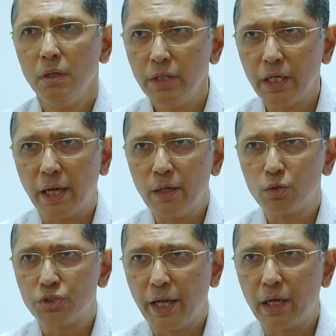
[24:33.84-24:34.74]
they tried to
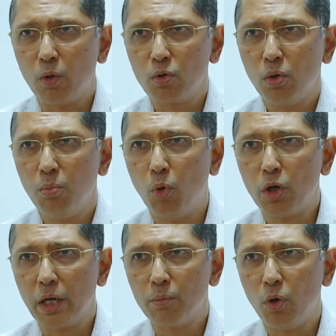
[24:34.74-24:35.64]
stake out more
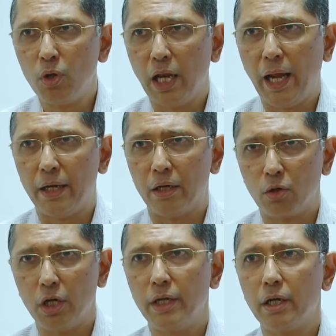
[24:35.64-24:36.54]
and more land,
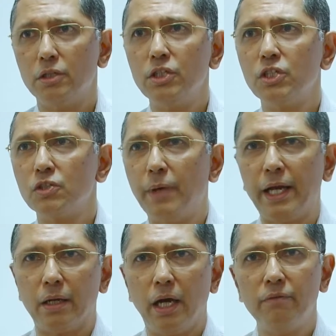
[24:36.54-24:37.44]
calling it, this is
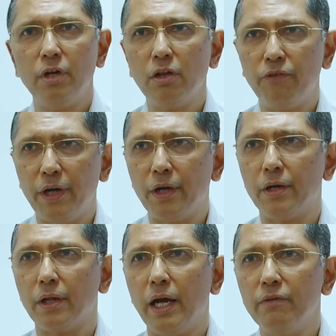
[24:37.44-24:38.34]
mine, I will defend
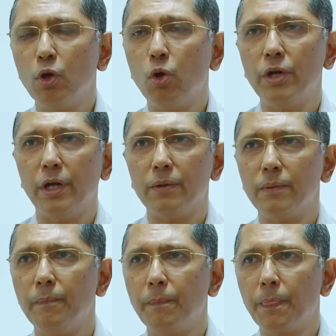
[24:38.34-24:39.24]
it, I will own it,
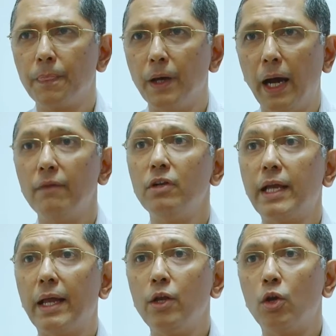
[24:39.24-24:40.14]
I will
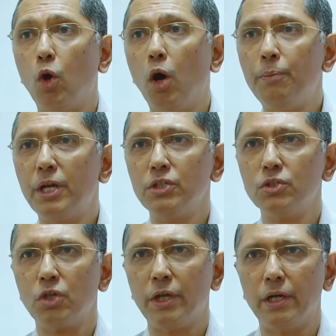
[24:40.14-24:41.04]
carry on
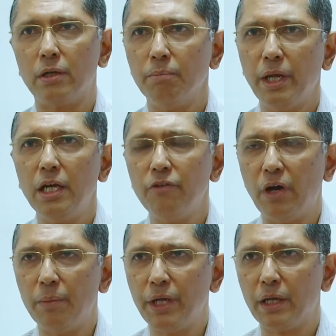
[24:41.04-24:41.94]
operations on it, mainly
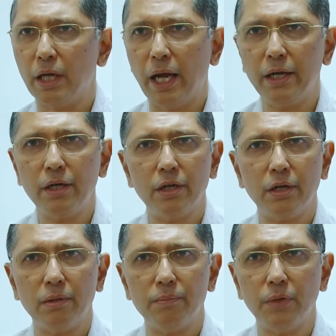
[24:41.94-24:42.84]
farming and
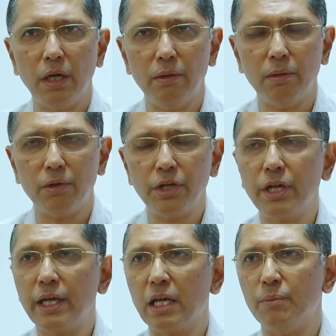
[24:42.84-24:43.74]

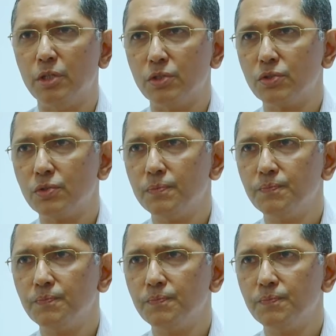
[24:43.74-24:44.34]
rearing animals.